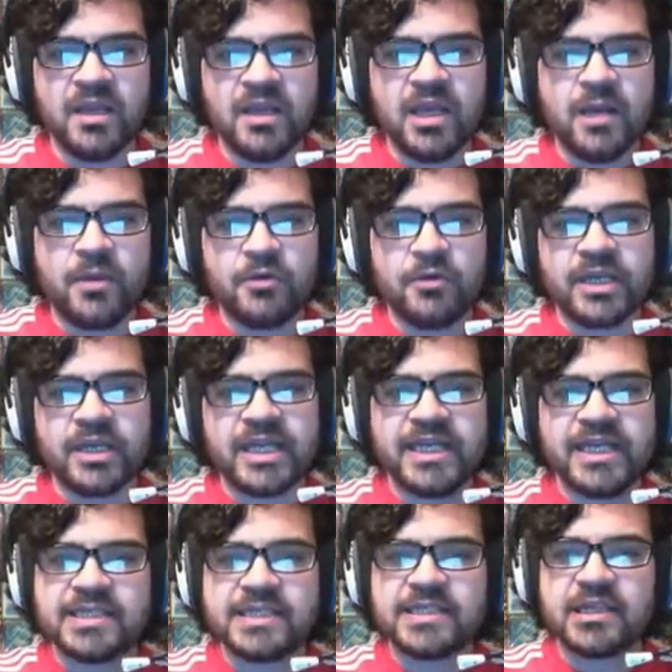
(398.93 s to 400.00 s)

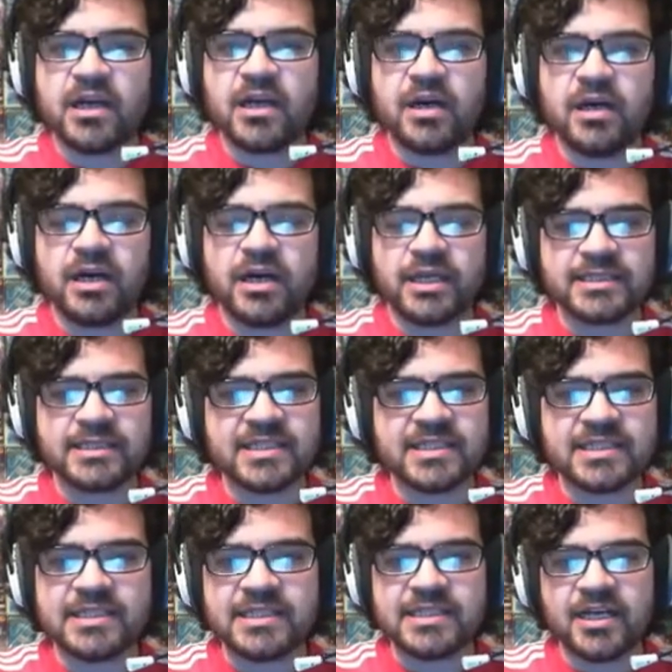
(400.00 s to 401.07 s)
Pokegears are a
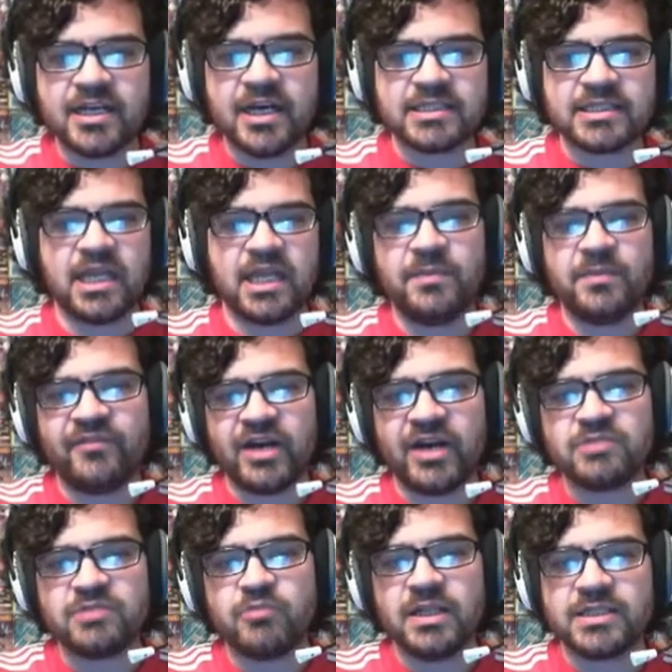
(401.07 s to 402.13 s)
consistency card to help you find
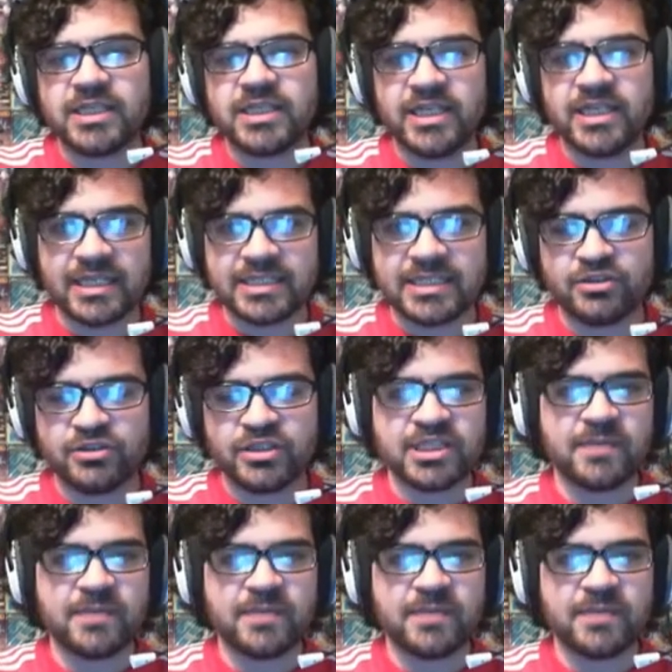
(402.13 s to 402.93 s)
Welder, gets a look at top